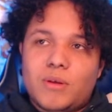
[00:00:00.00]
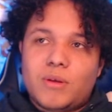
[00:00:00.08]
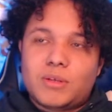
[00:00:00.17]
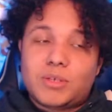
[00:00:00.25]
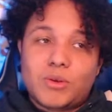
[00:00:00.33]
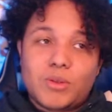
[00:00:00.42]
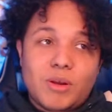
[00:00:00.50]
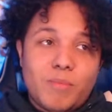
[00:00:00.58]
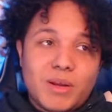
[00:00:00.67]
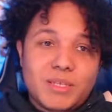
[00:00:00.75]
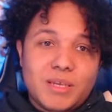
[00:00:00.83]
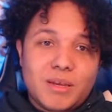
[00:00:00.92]
So they're
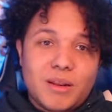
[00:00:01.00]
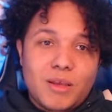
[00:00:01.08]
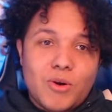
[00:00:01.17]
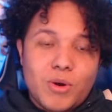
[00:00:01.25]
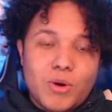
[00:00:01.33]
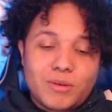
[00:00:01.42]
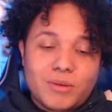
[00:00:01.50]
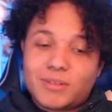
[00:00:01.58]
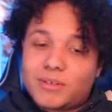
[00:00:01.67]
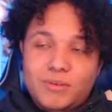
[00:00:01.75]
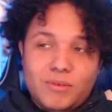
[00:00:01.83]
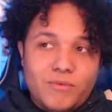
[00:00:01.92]
basically going
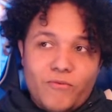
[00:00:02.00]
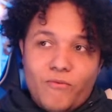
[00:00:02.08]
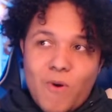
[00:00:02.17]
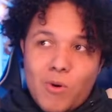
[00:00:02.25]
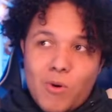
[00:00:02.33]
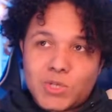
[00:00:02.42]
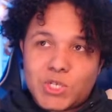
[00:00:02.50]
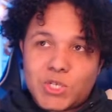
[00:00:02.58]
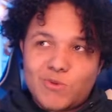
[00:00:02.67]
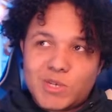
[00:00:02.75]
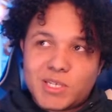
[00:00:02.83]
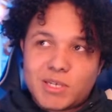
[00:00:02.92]
full
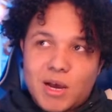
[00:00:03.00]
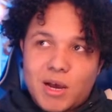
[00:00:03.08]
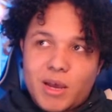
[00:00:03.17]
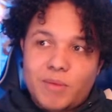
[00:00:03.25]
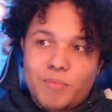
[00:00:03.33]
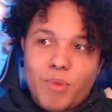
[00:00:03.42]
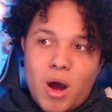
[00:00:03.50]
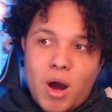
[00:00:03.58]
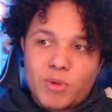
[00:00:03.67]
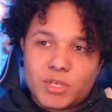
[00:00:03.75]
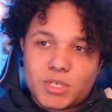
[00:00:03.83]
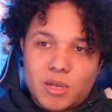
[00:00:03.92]
suicide
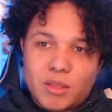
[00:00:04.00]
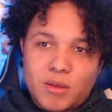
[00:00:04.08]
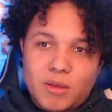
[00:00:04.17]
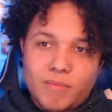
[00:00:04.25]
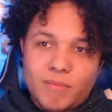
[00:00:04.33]
bombers on them.